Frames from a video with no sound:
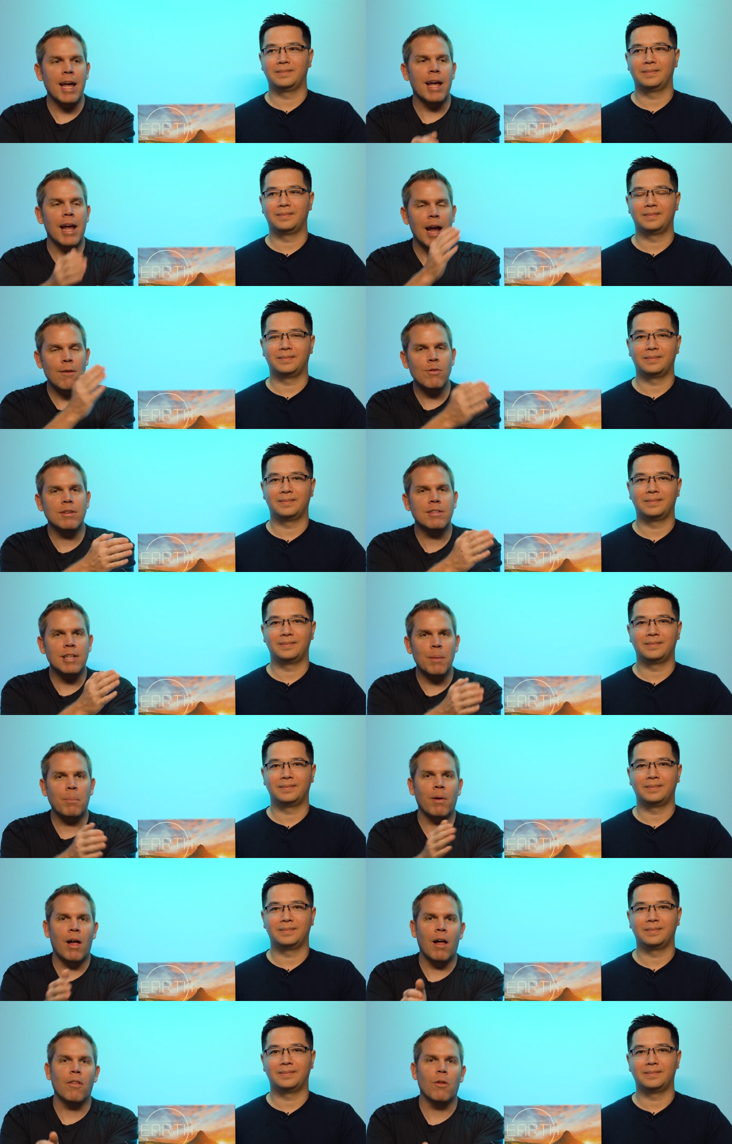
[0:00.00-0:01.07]
Speaker 1: yeah, every step
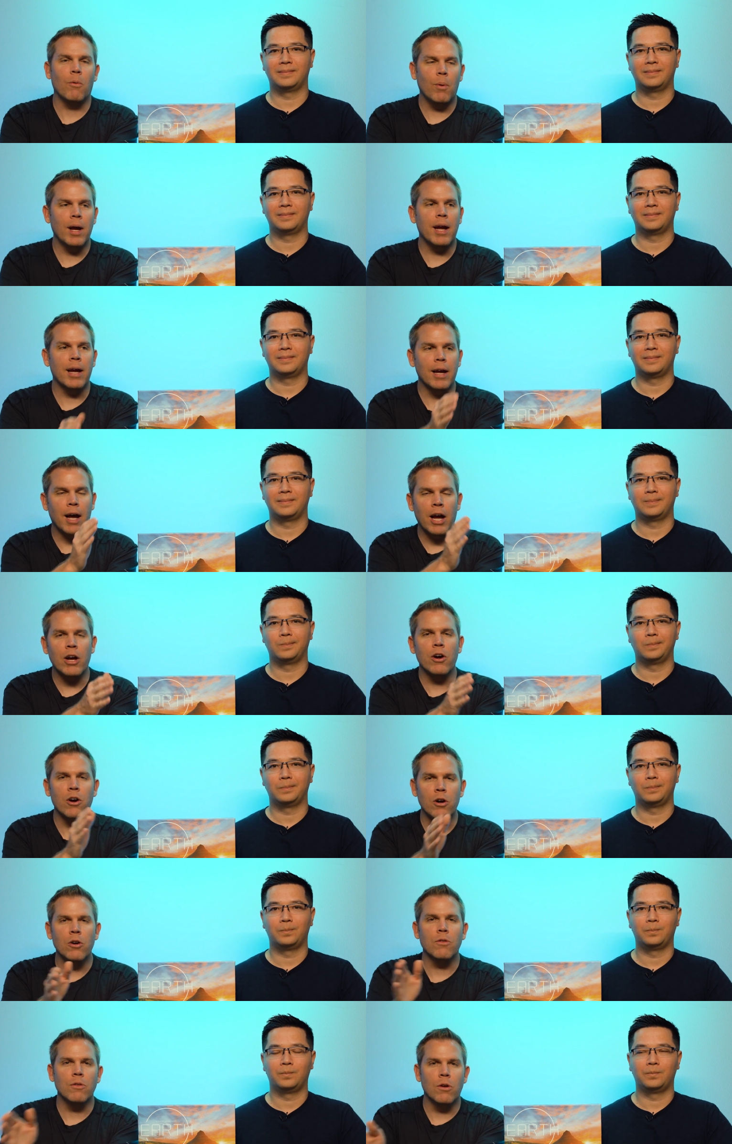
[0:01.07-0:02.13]
along the way, I
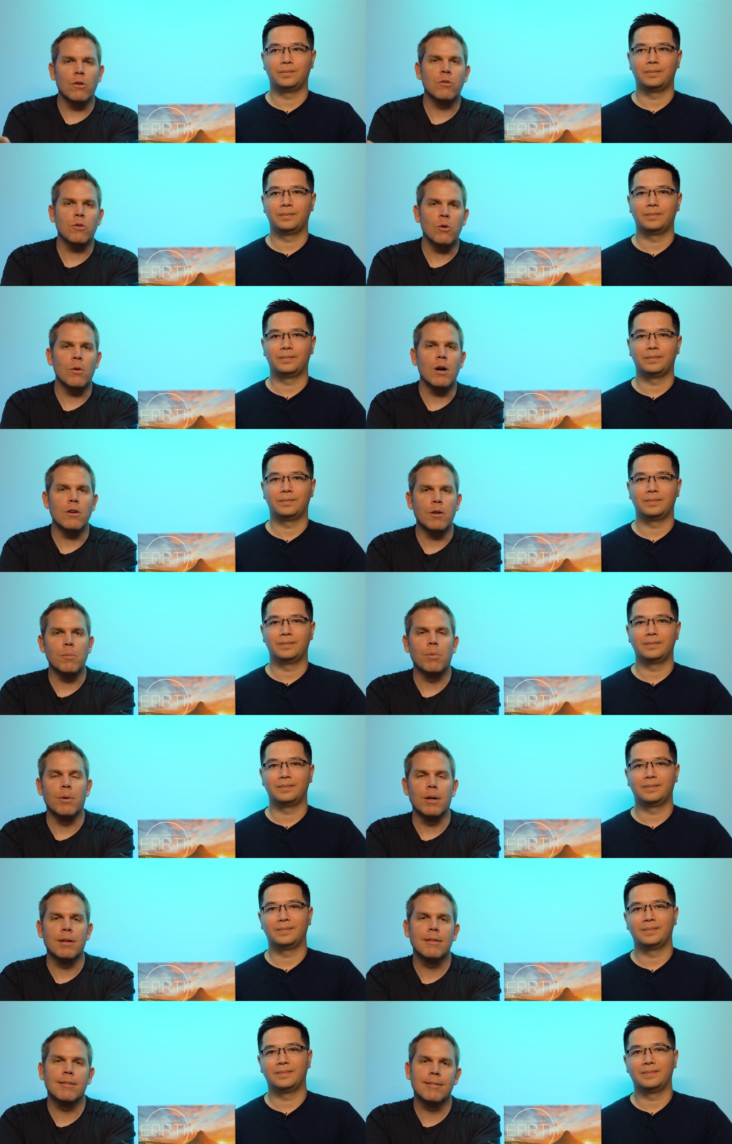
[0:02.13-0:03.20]
earned those 200
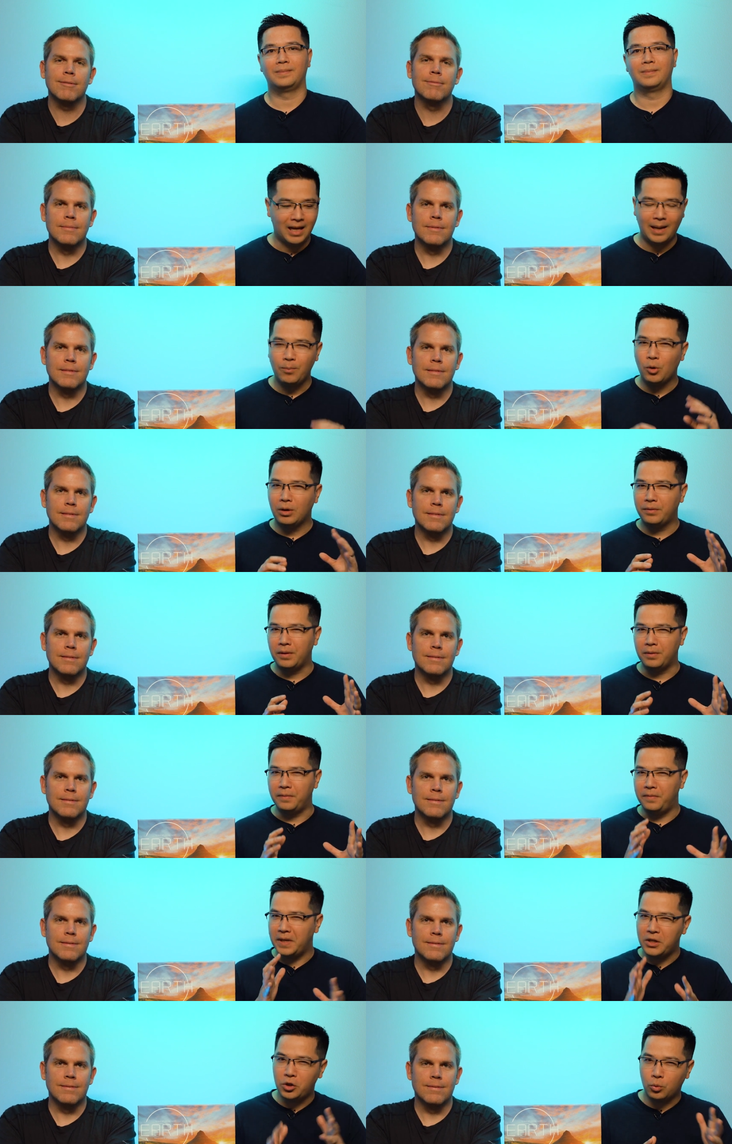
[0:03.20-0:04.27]
points.
Speaker 2: I'm more of a
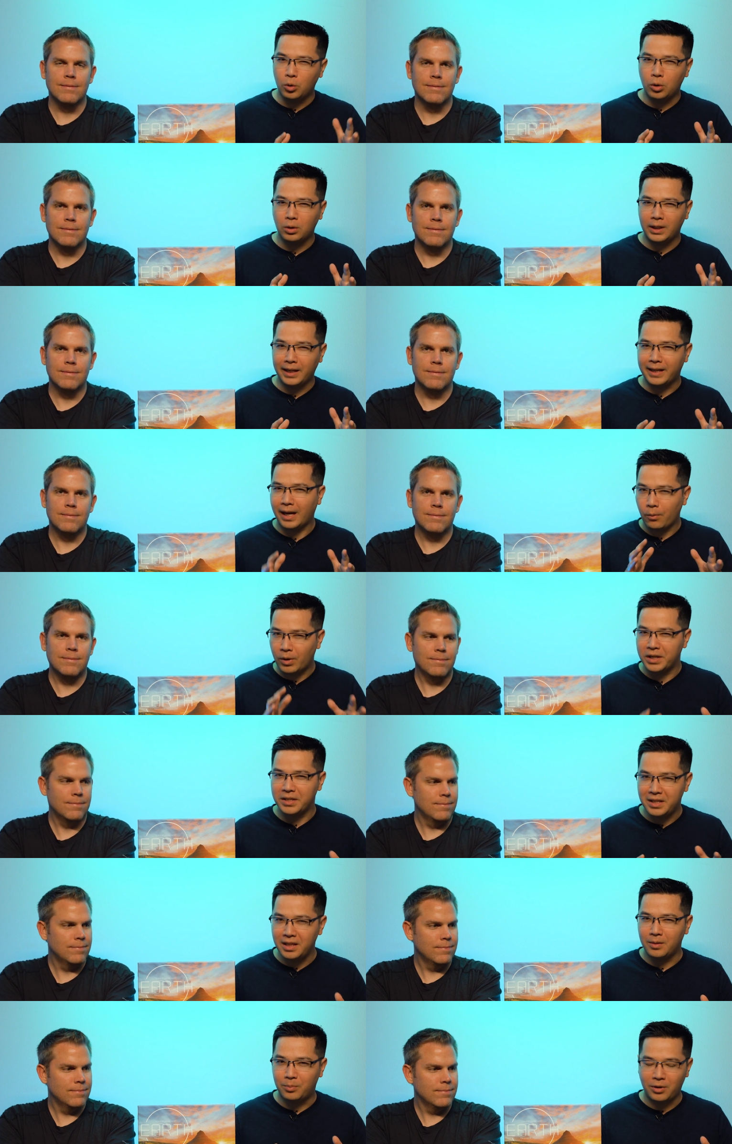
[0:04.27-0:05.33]
visual, like I wanna
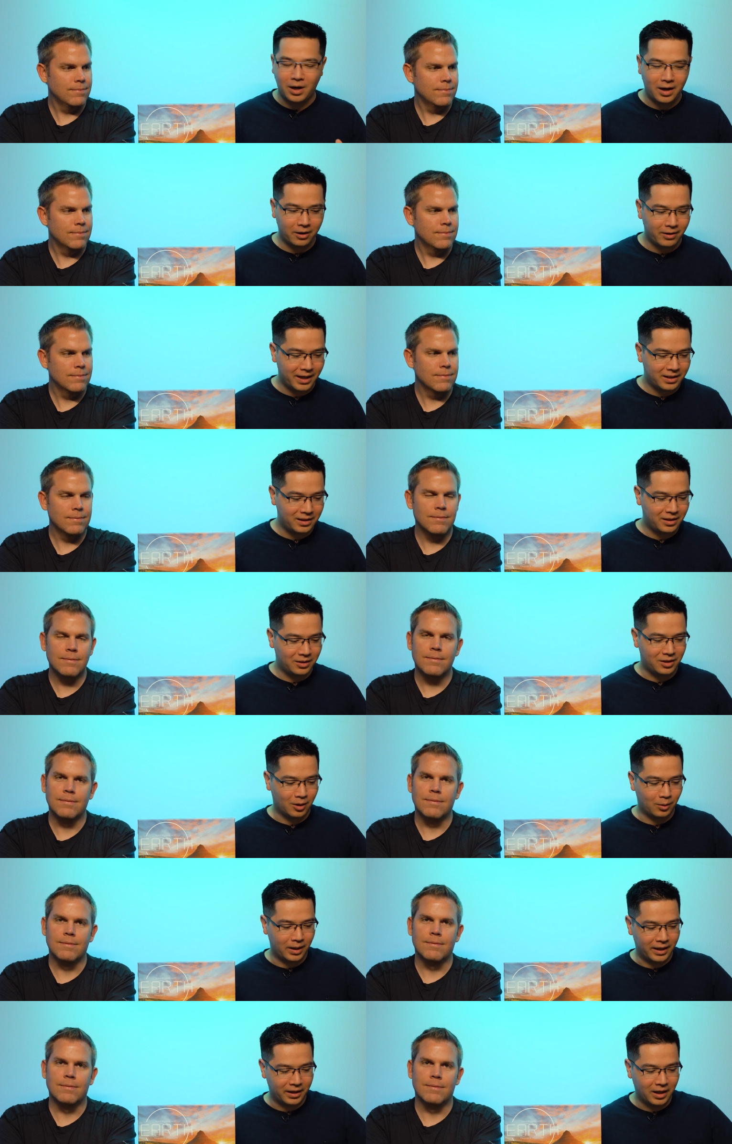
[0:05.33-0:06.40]
see the progress.
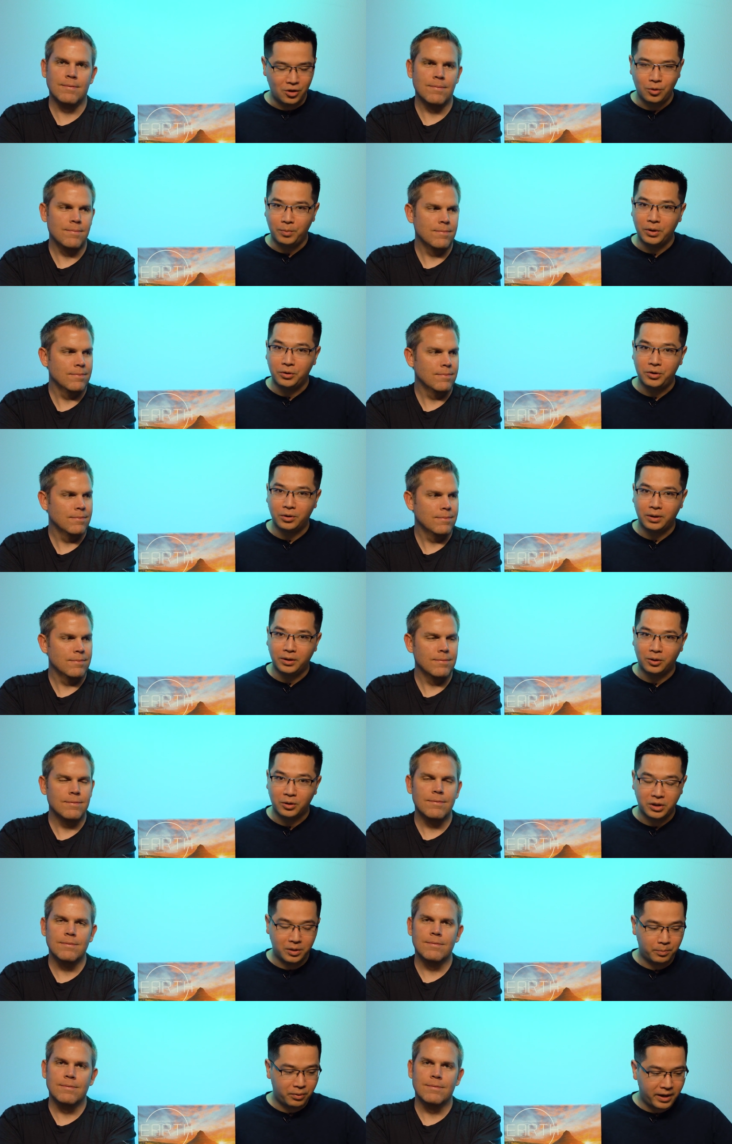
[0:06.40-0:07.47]
So like you build your little
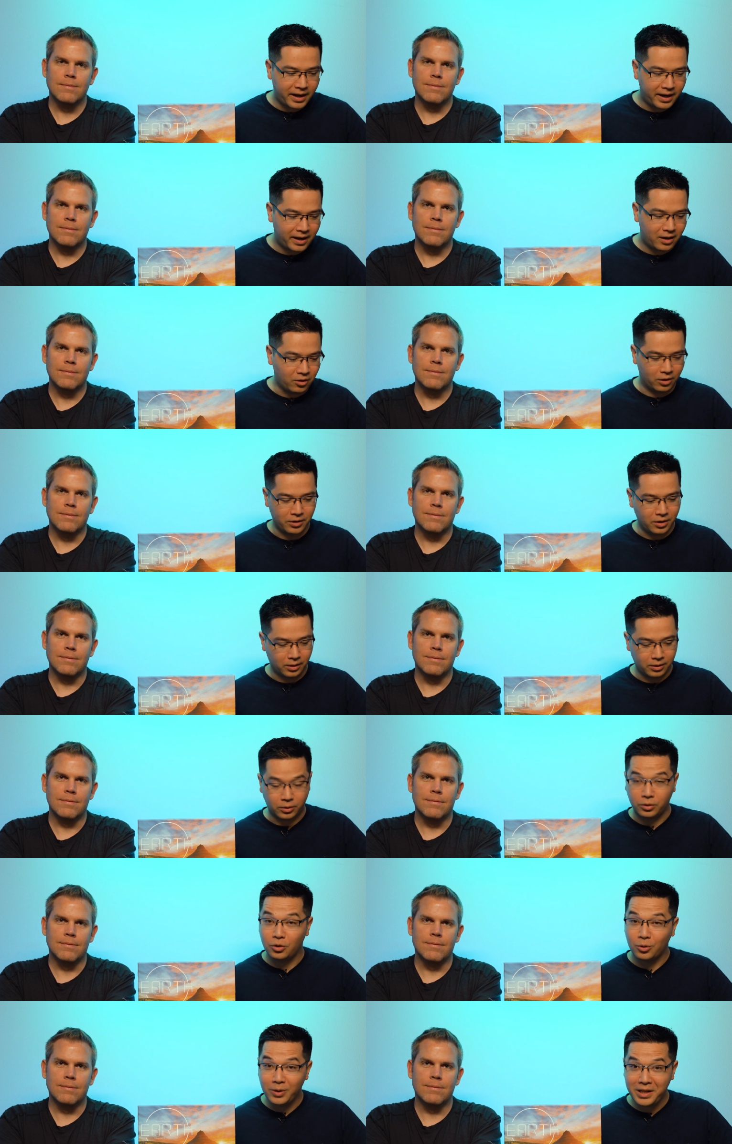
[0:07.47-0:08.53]
sprout or your
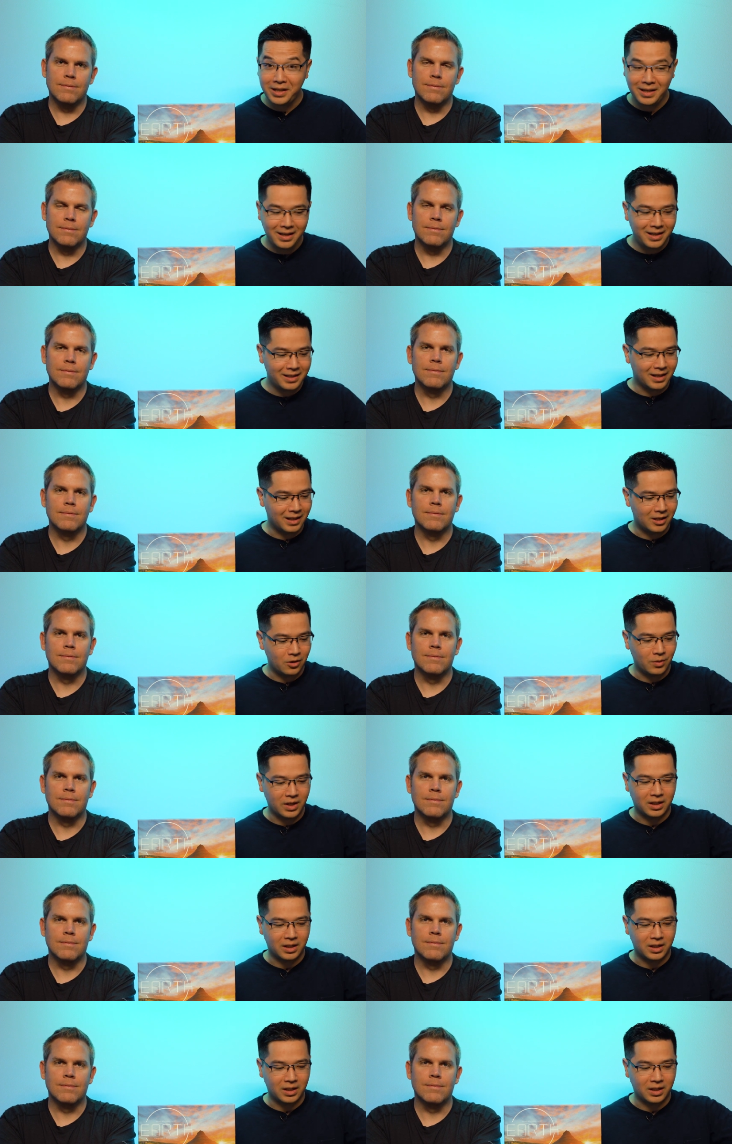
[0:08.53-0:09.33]
little trees and then you